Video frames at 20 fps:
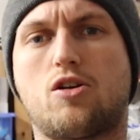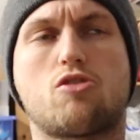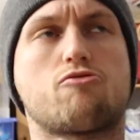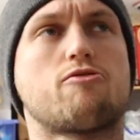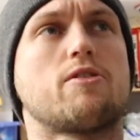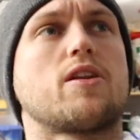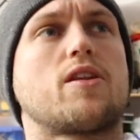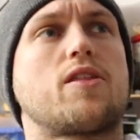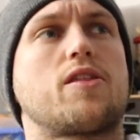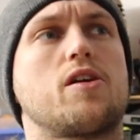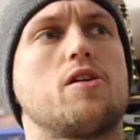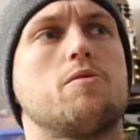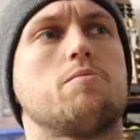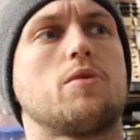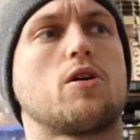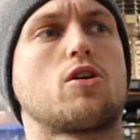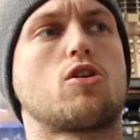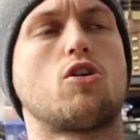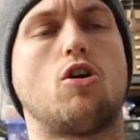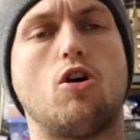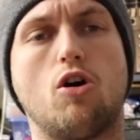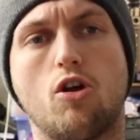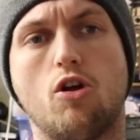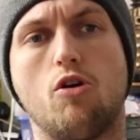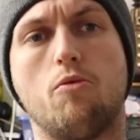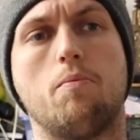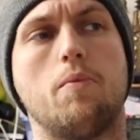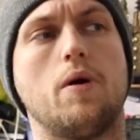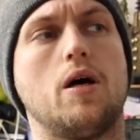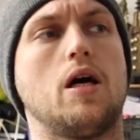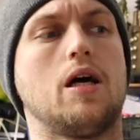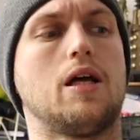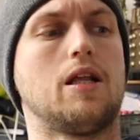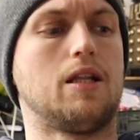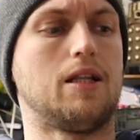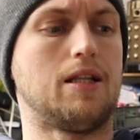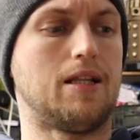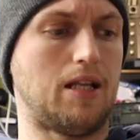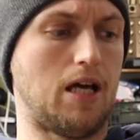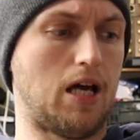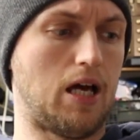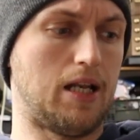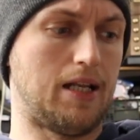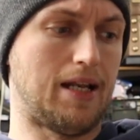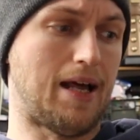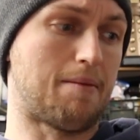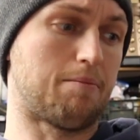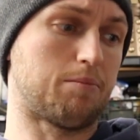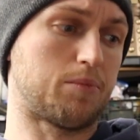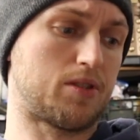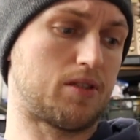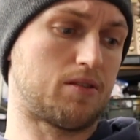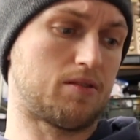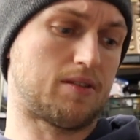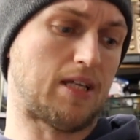Corinthian column lamps,